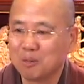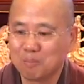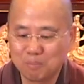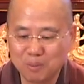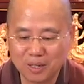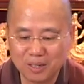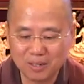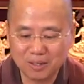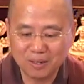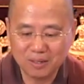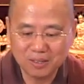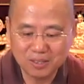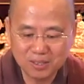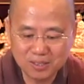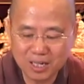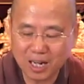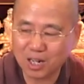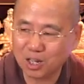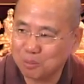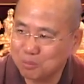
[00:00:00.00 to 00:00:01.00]
But the
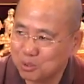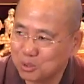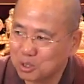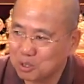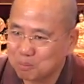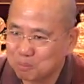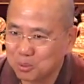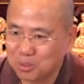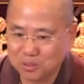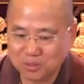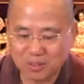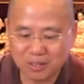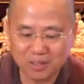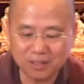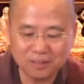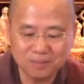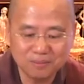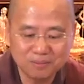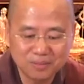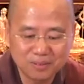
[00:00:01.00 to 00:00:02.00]
Sakyamuni
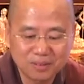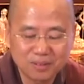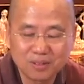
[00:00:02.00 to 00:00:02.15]
Buddha